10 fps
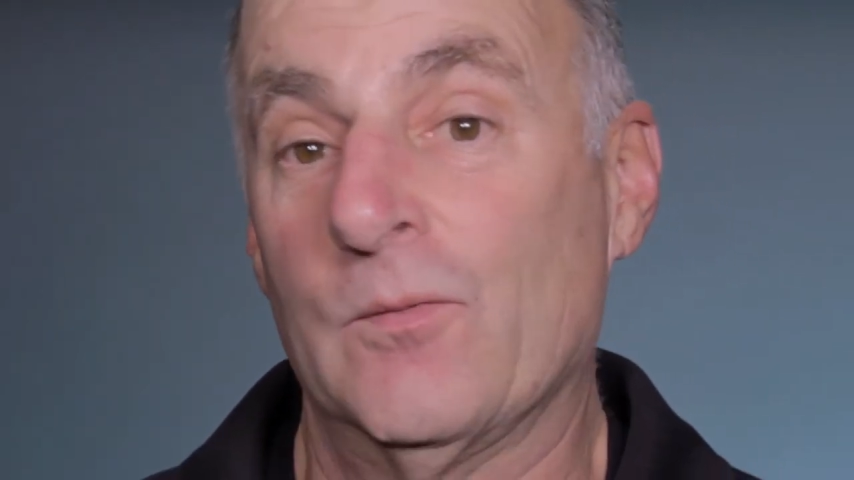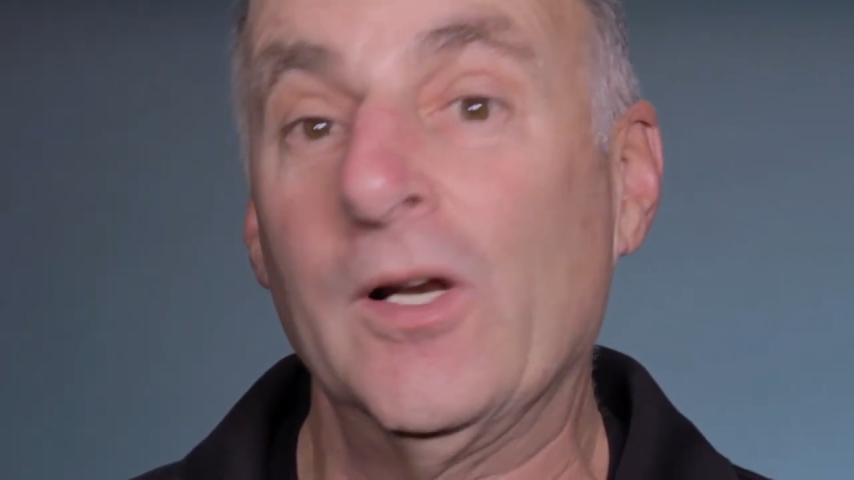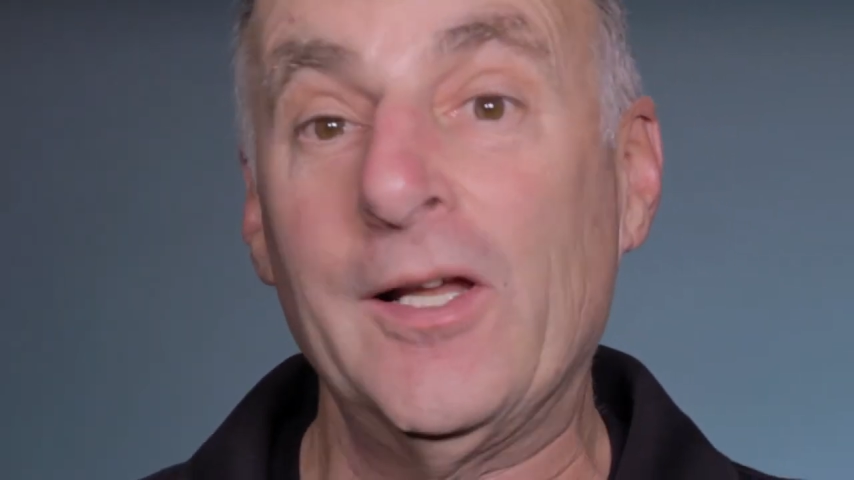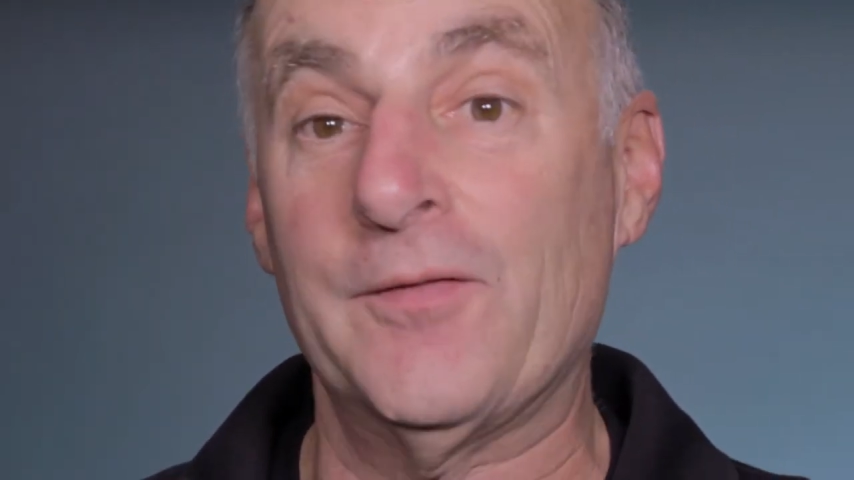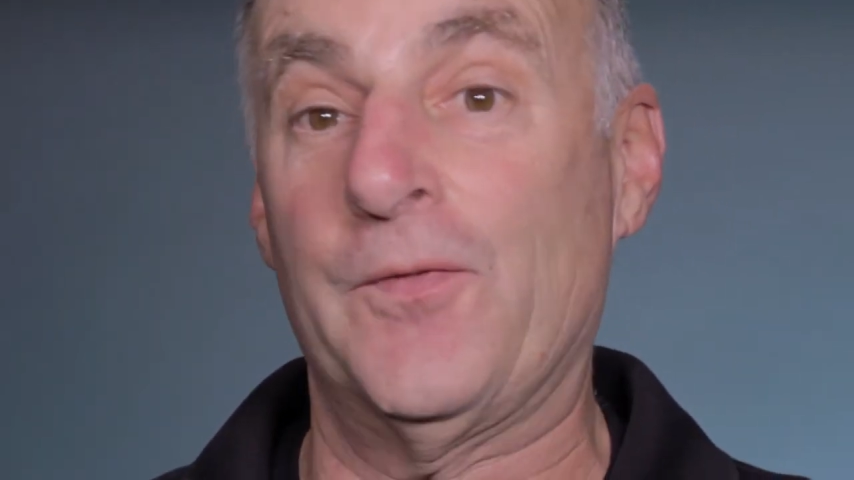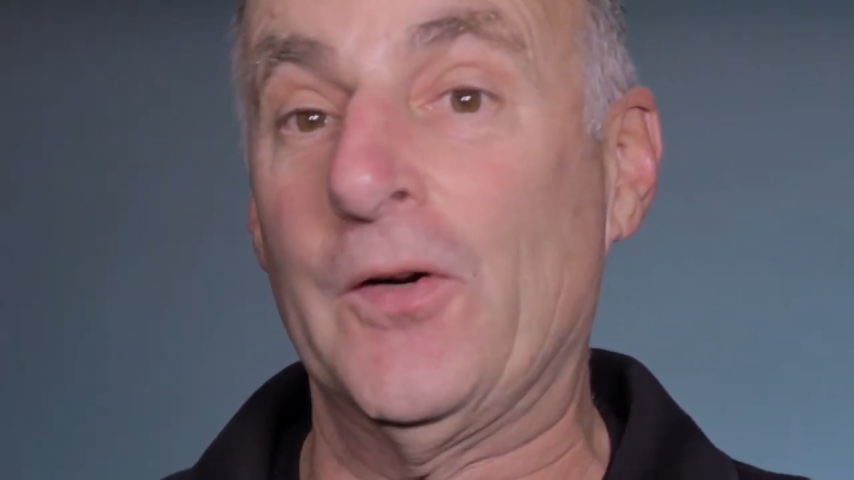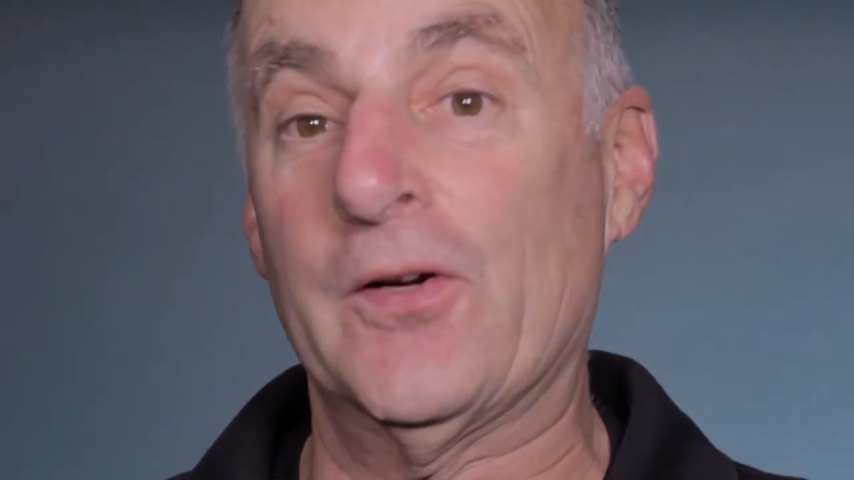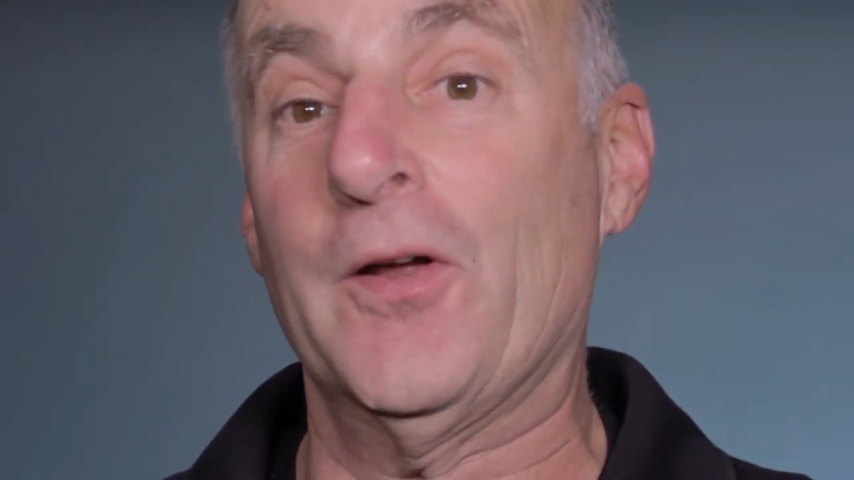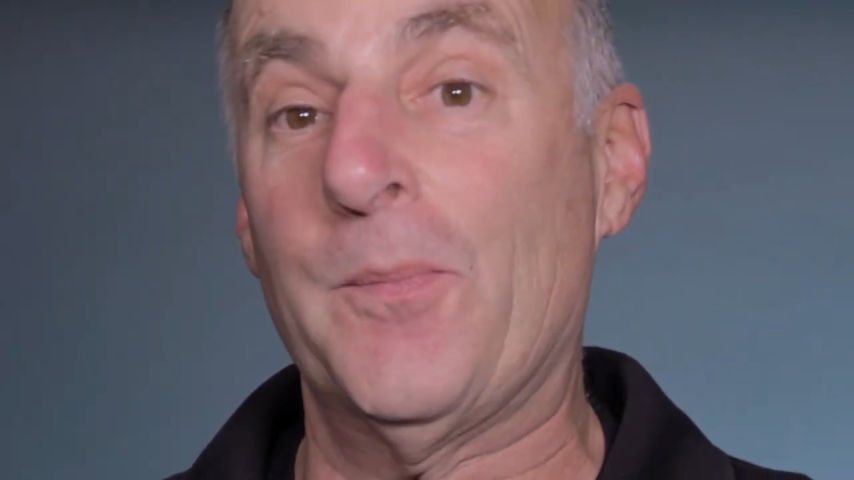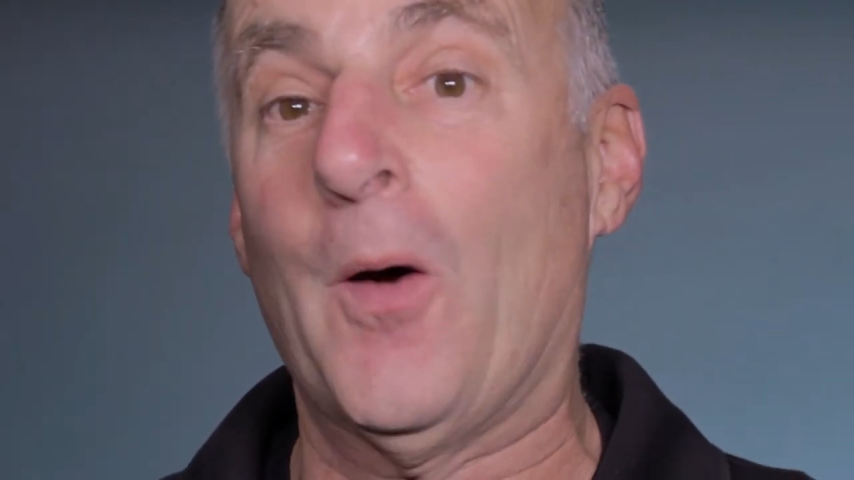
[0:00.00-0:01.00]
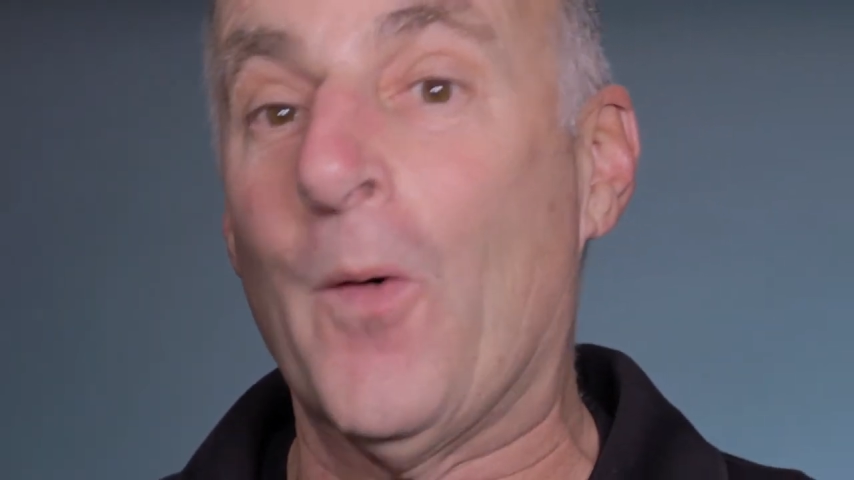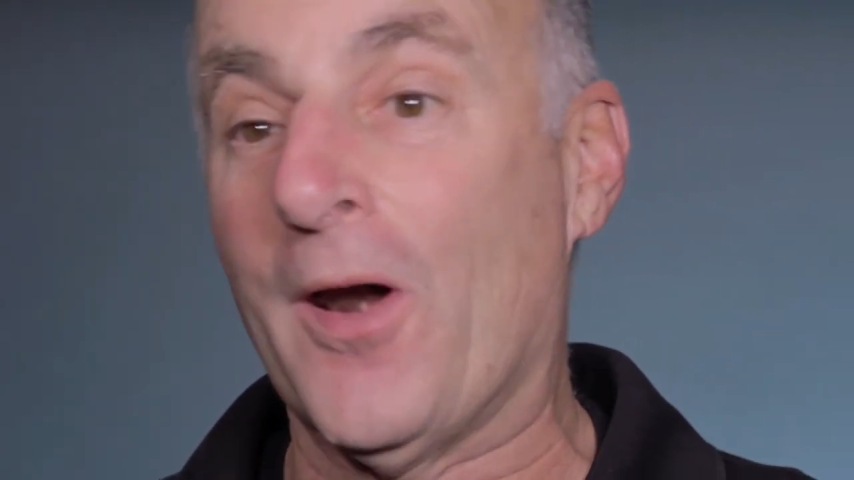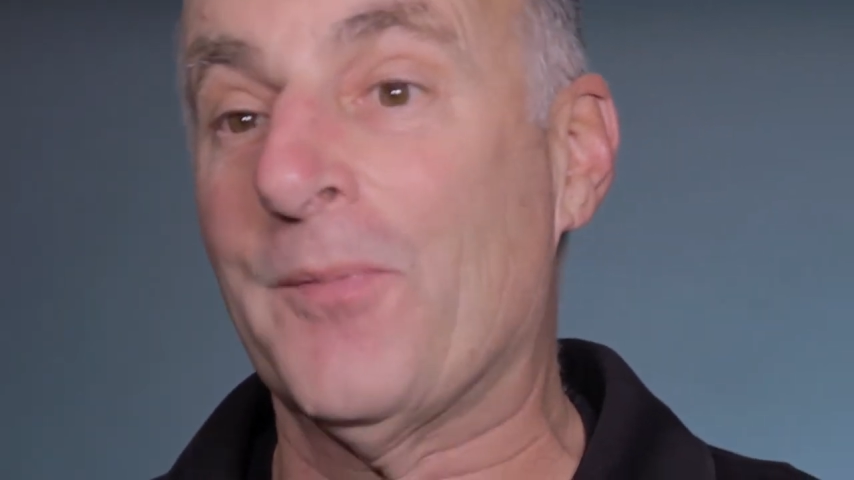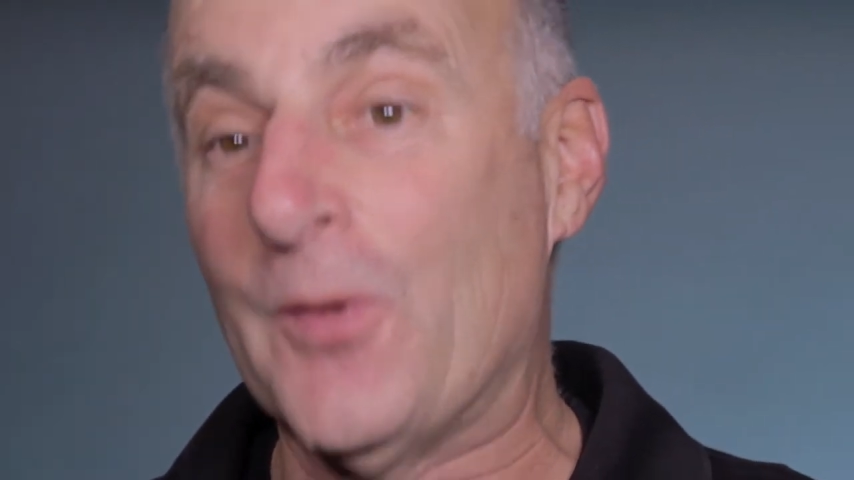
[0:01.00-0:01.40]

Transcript: really feel good about what I'm